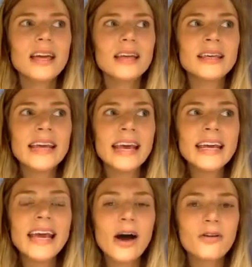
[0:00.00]

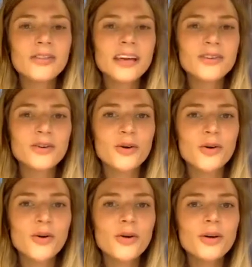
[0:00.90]
getting healthy as a
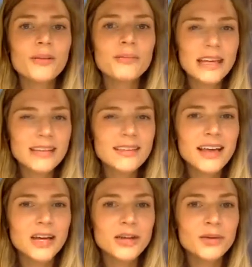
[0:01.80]
goal means
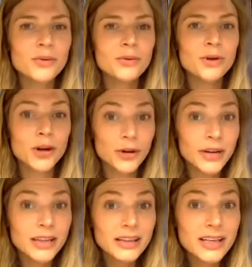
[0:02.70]
that you
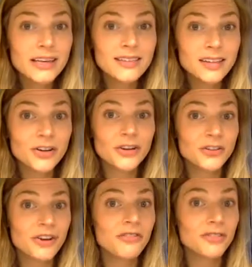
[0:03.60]
currently consider
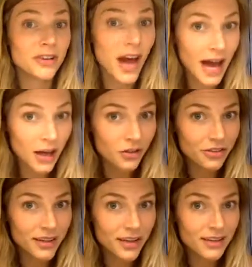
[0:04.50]
yourself not
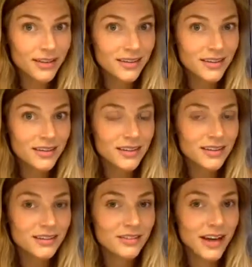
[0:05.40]
healthy,
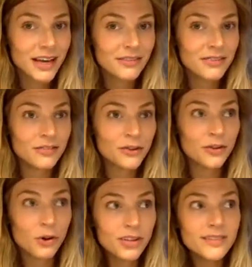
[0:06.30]
right? If your
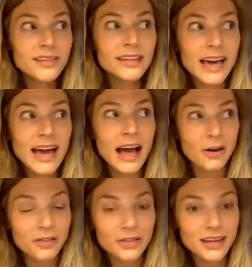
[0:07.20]
goal is to get
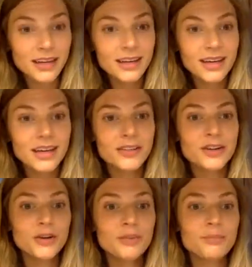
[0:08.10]
healthy, then
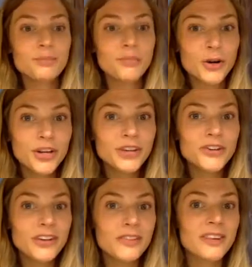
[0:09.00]
you're putting
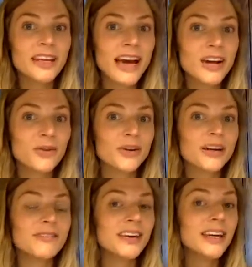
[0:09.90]
yourself in the category
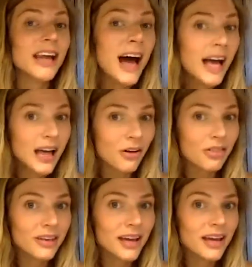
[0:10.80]
of not
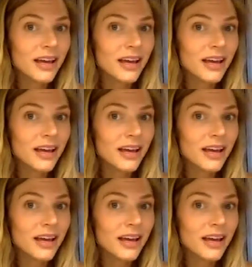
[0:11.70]
healthy.